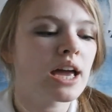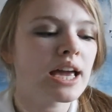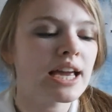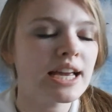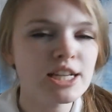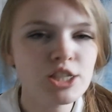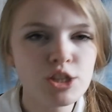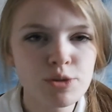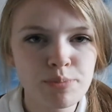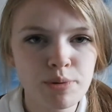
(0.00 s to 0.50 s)

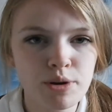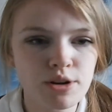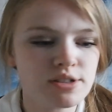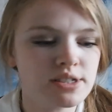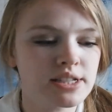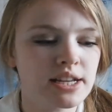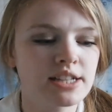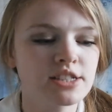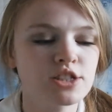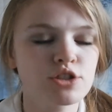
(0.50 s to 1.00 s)
Each
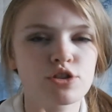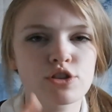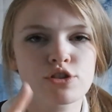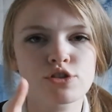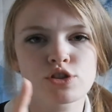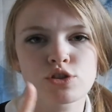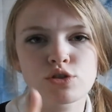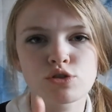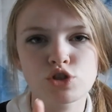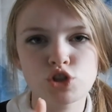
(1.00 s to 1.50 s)
person, so
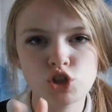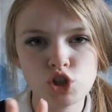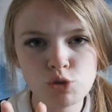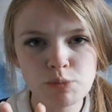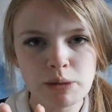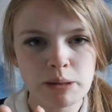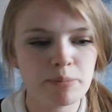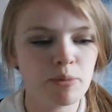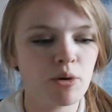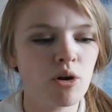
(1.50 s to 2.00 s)
there's 2
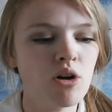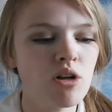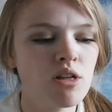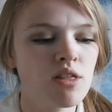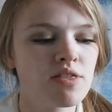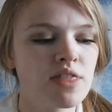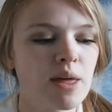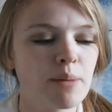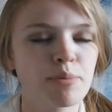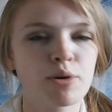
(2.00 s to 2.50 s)
people
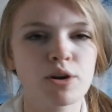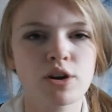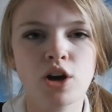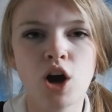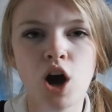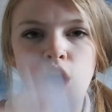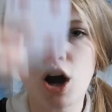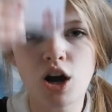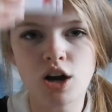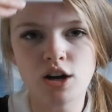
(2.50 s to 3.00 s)
that put
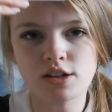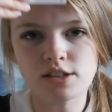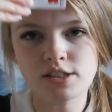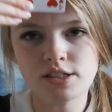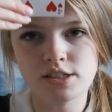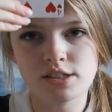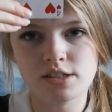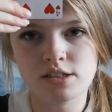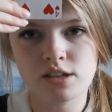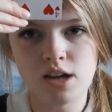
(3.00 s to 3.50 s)

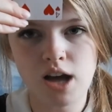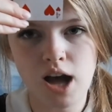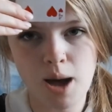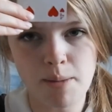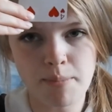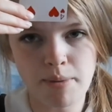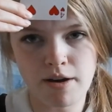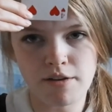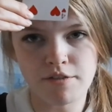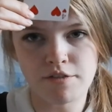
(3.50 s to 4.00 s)
cards
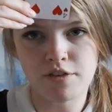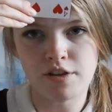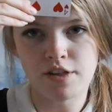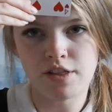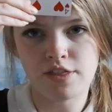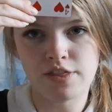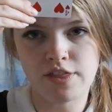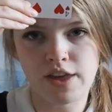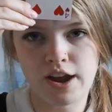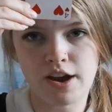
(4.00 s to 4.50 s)
above
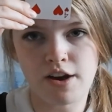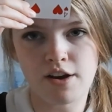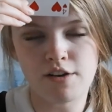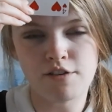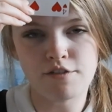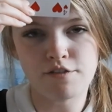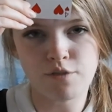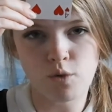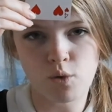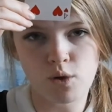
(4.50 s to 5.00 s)
their
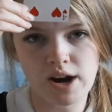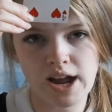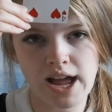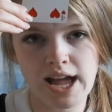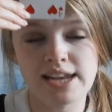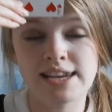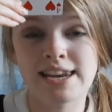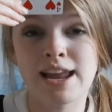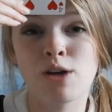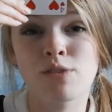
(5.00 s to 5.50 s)

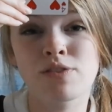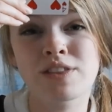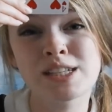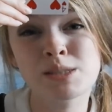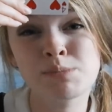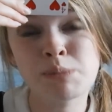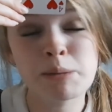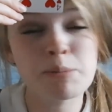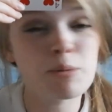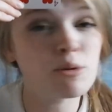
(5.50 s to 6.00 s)
forehead. Now
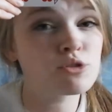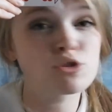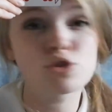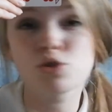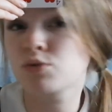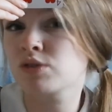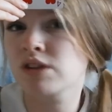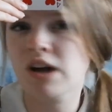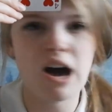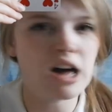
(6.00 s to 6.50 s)
these people
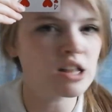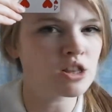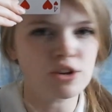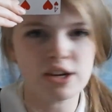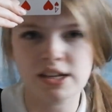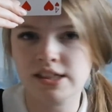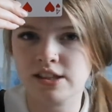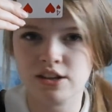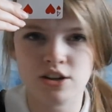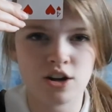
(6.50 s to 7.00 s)
do not
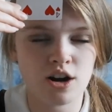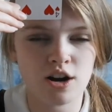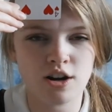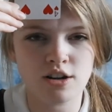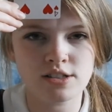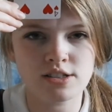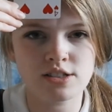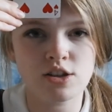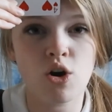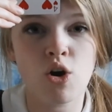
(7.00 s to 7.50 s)
look at the
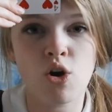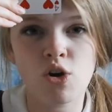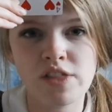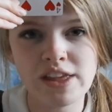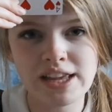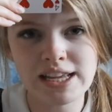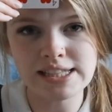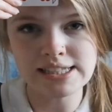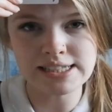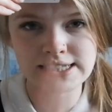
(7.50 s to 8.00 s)
cards. All
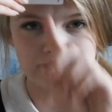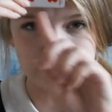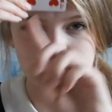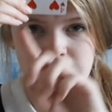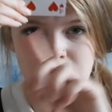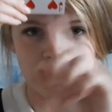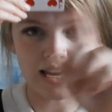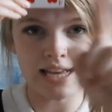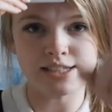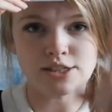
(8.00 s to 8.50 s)
they can
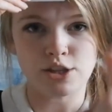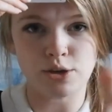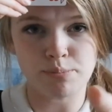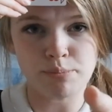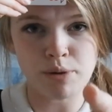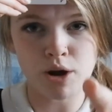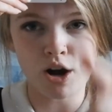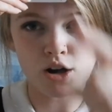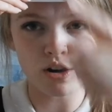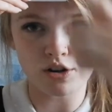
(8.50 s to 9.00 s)
see is their
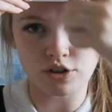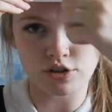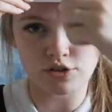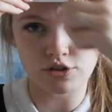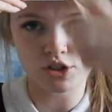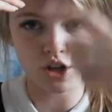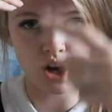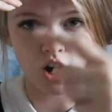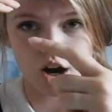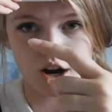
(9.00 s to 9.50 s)

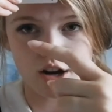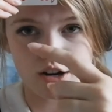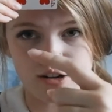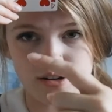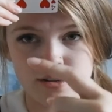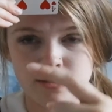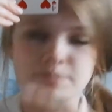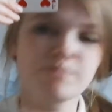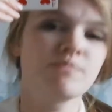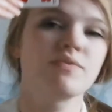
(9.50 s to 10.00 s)
partner's
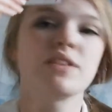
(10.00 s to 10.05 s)
card,